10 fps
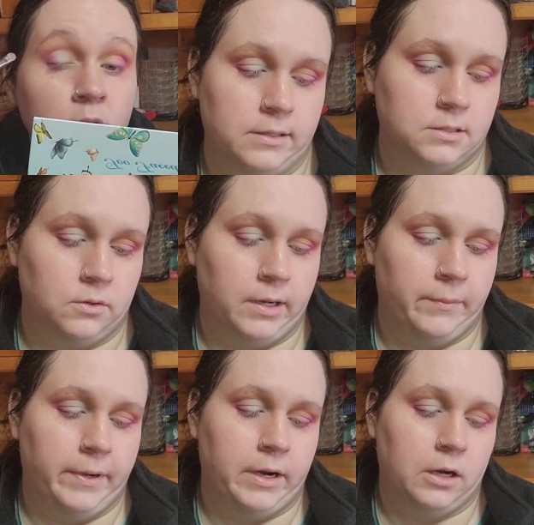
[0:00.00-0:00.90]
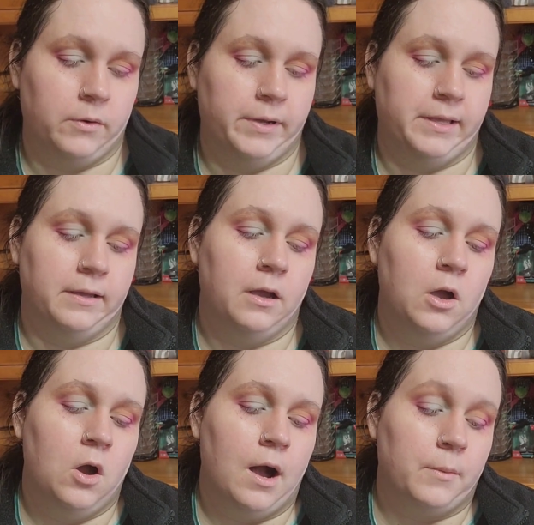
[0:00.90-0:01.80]
Okay, so here we are
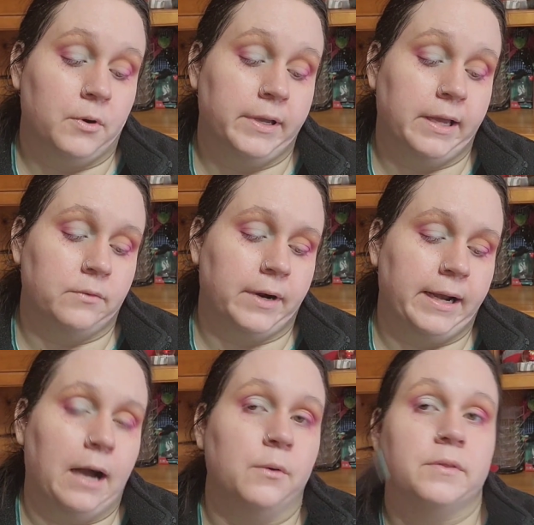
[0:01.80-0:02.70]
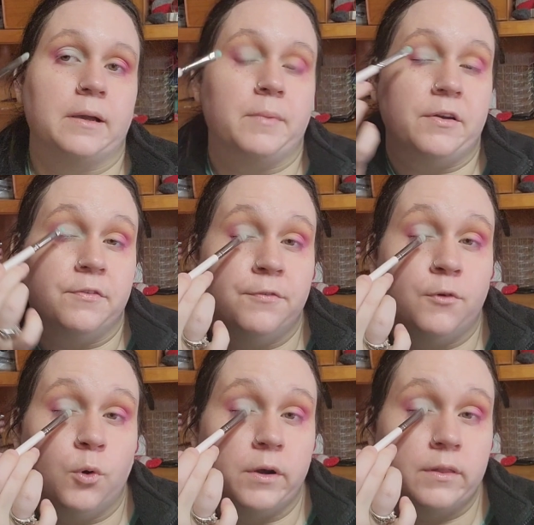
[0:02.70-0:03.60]
going in right now with like my
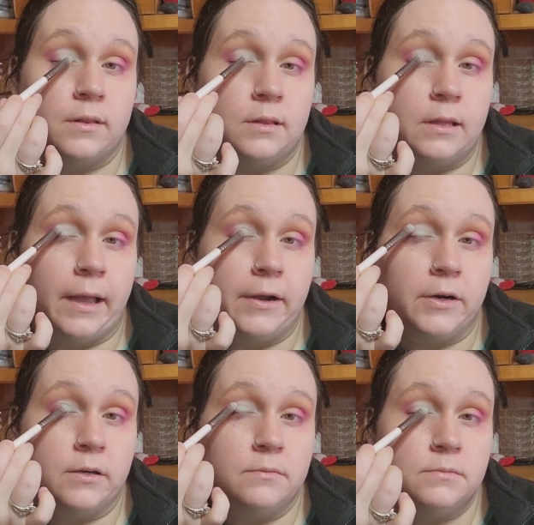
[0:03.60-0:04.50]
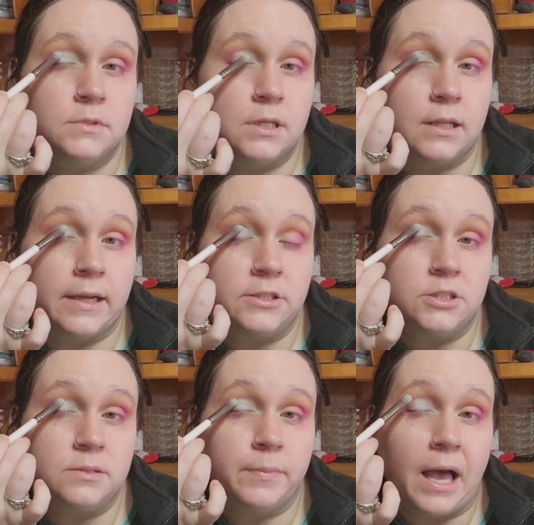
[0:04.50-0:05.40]
4th layer to like
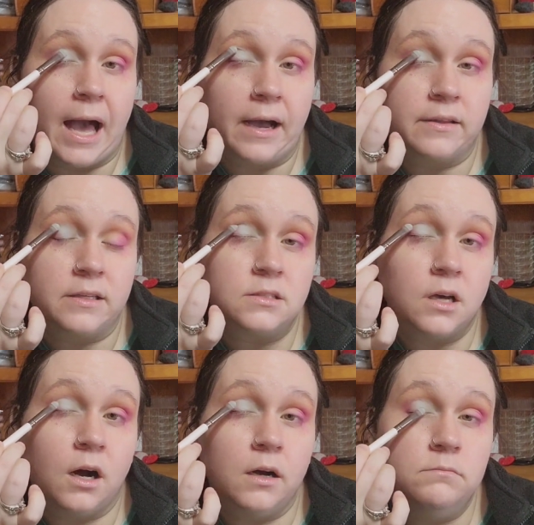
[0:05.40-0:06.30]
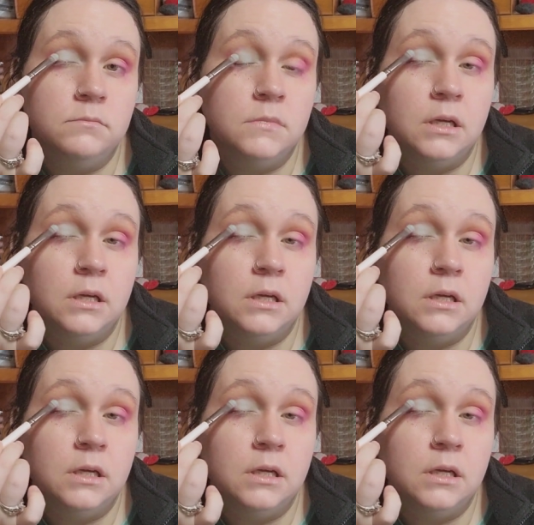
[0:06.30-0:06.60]
just pack this on.